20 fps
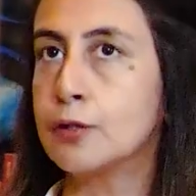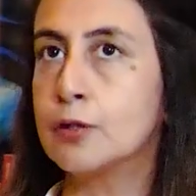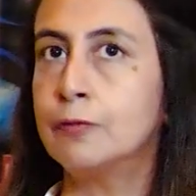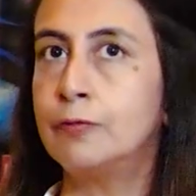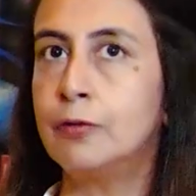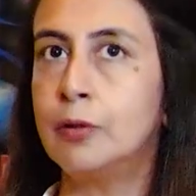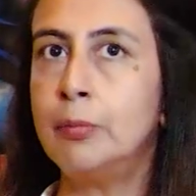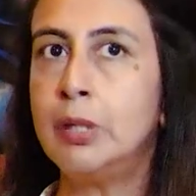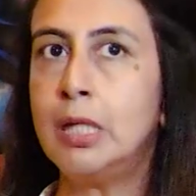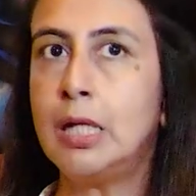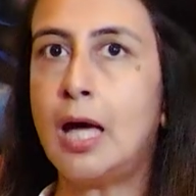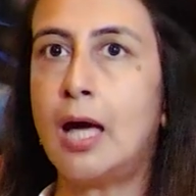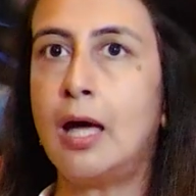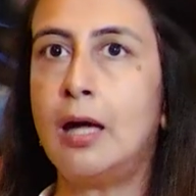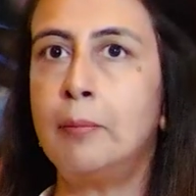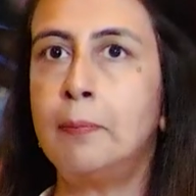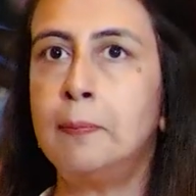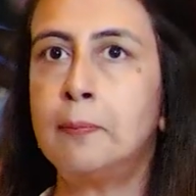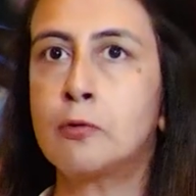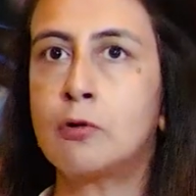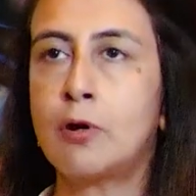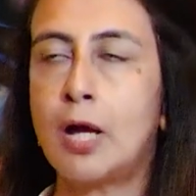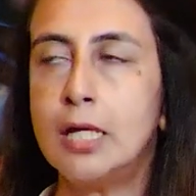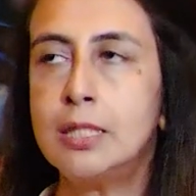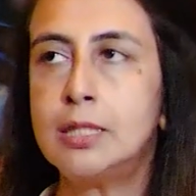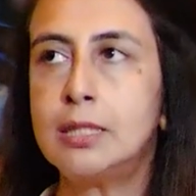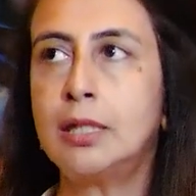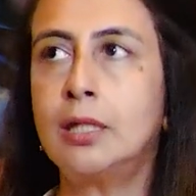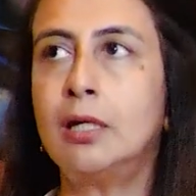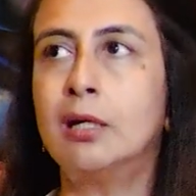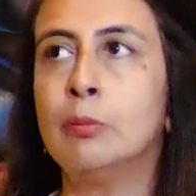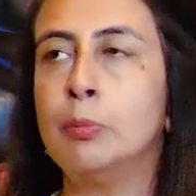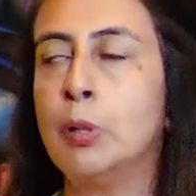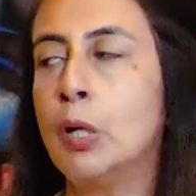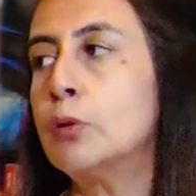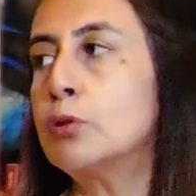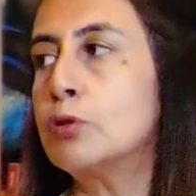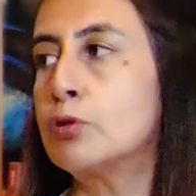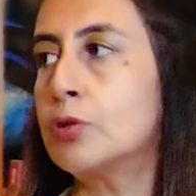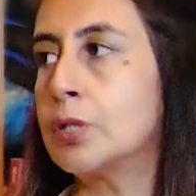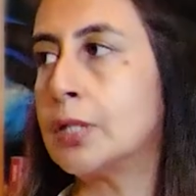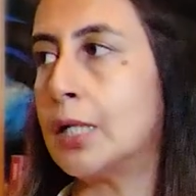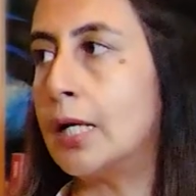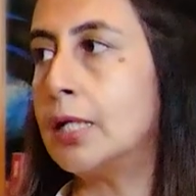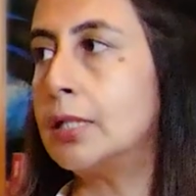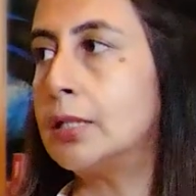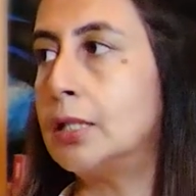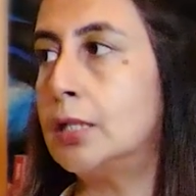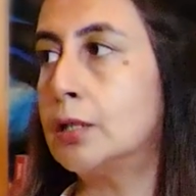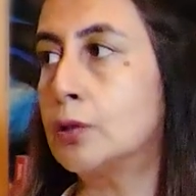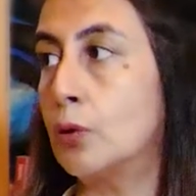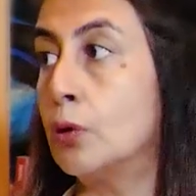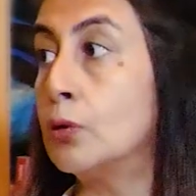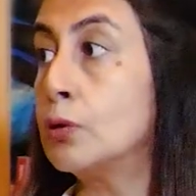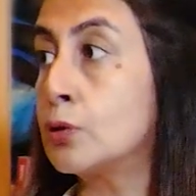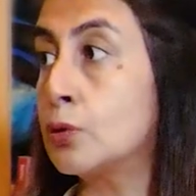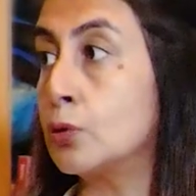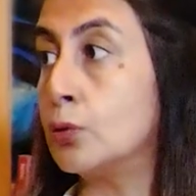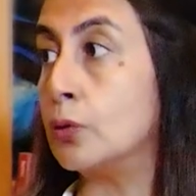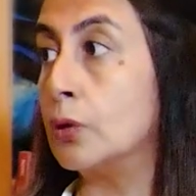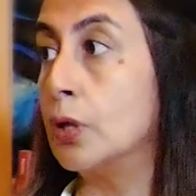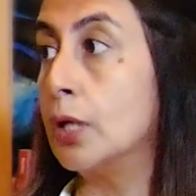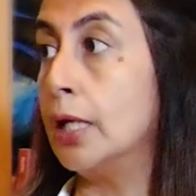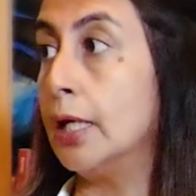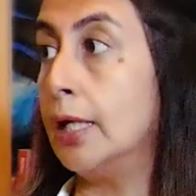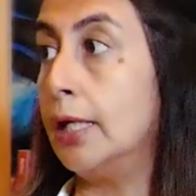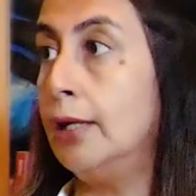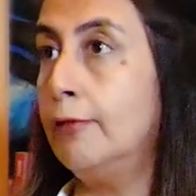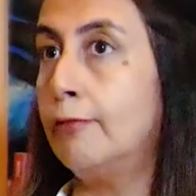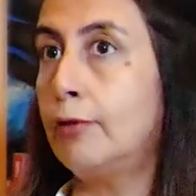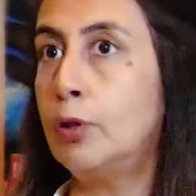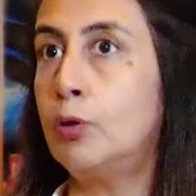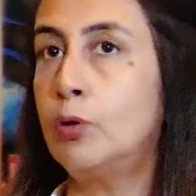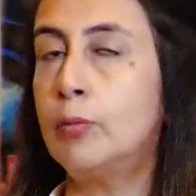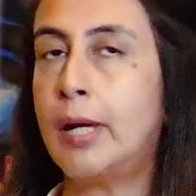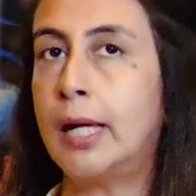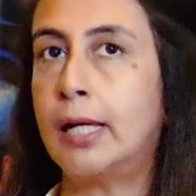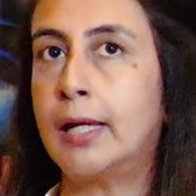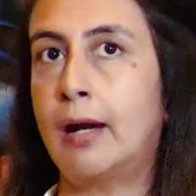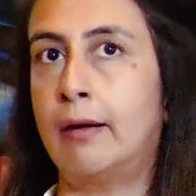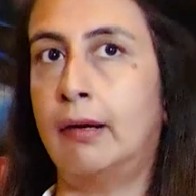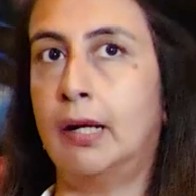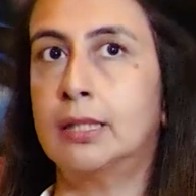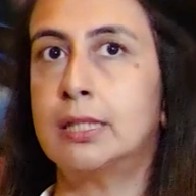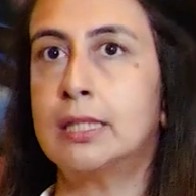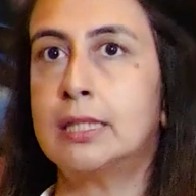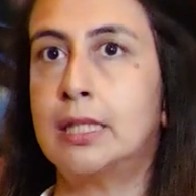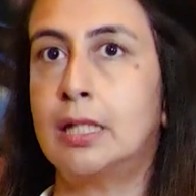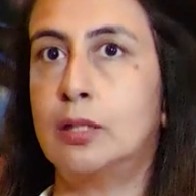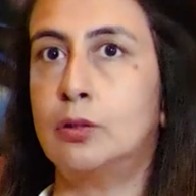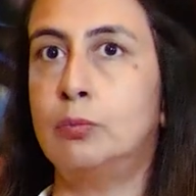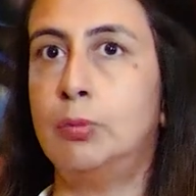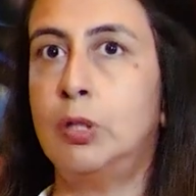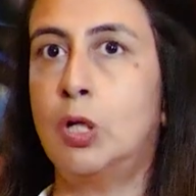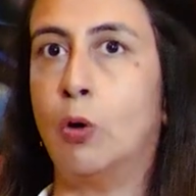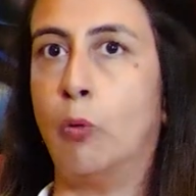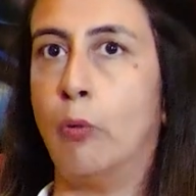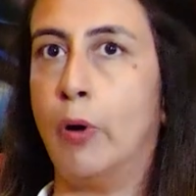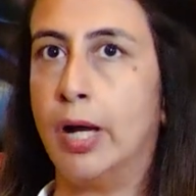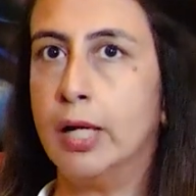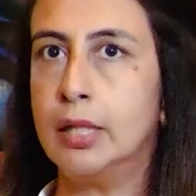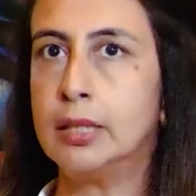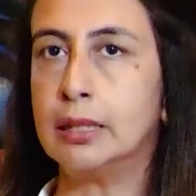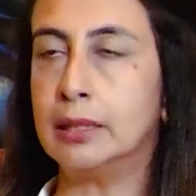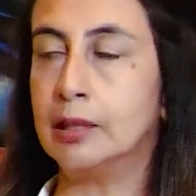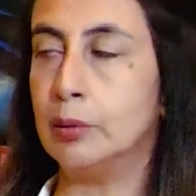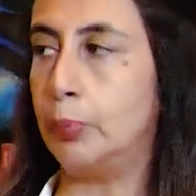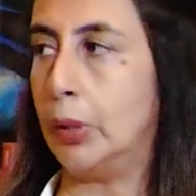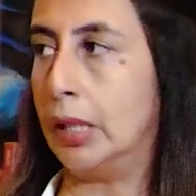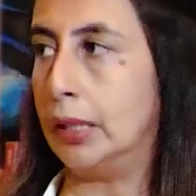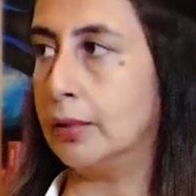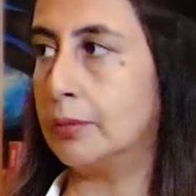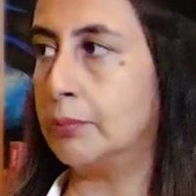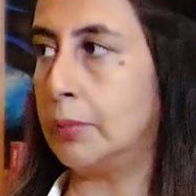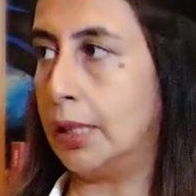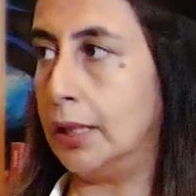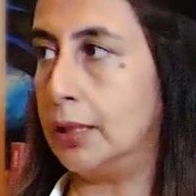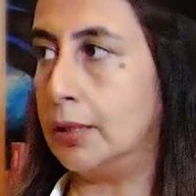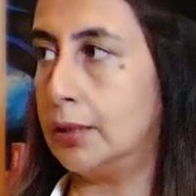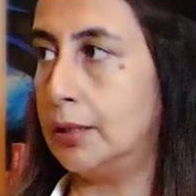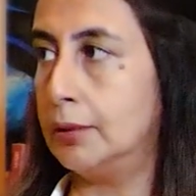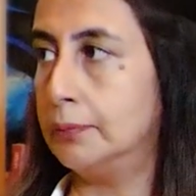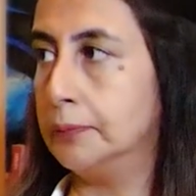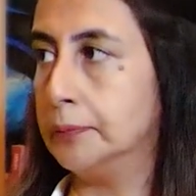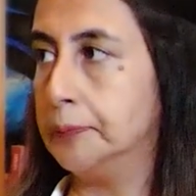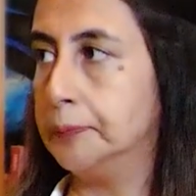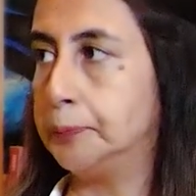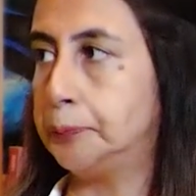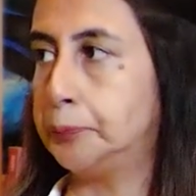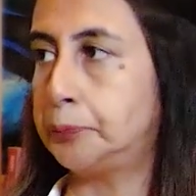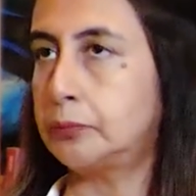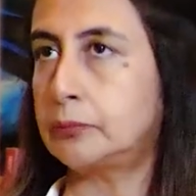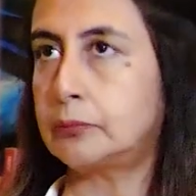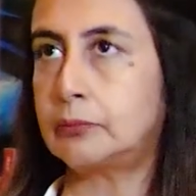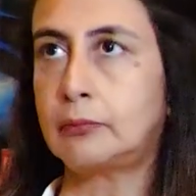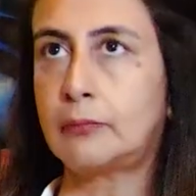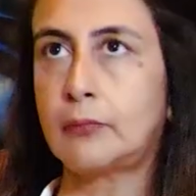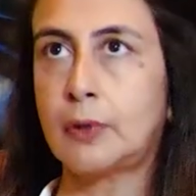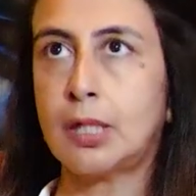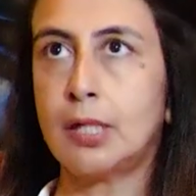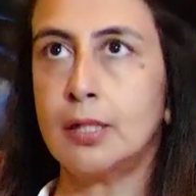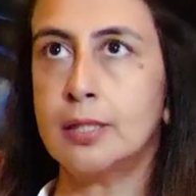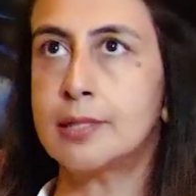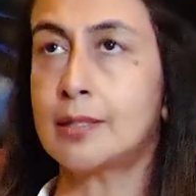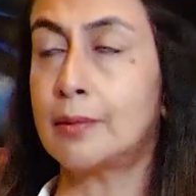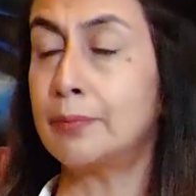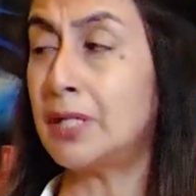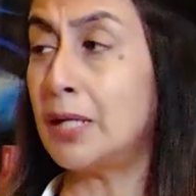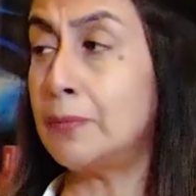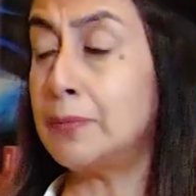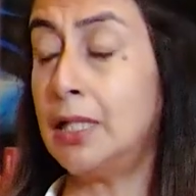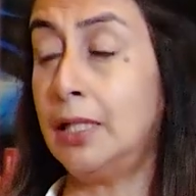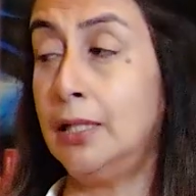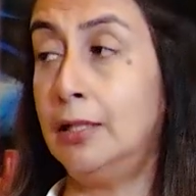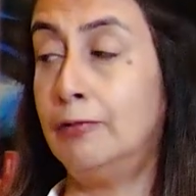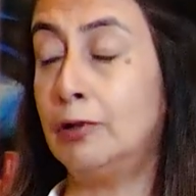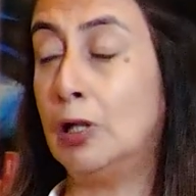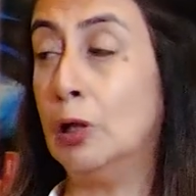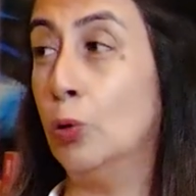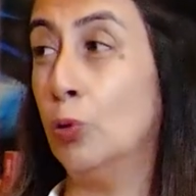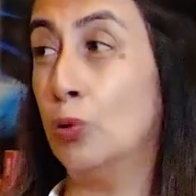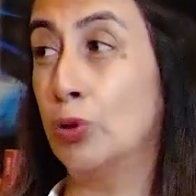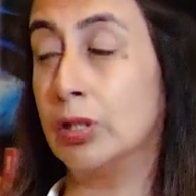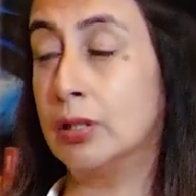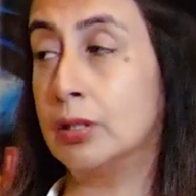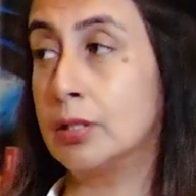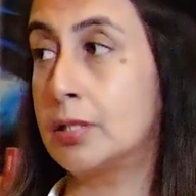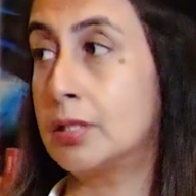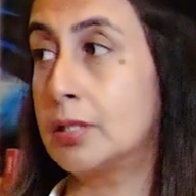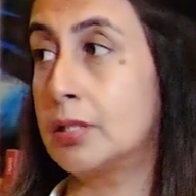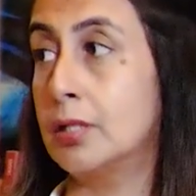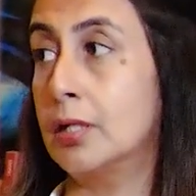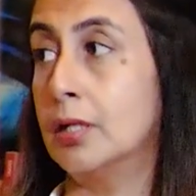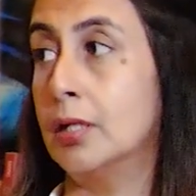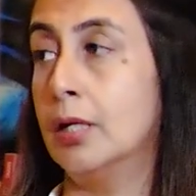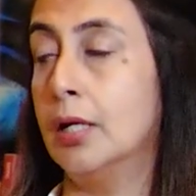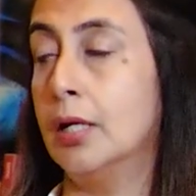So for me, I'm writing about societies also. Even though my characters tend to be quite independent-minded, sometimes they're even loners.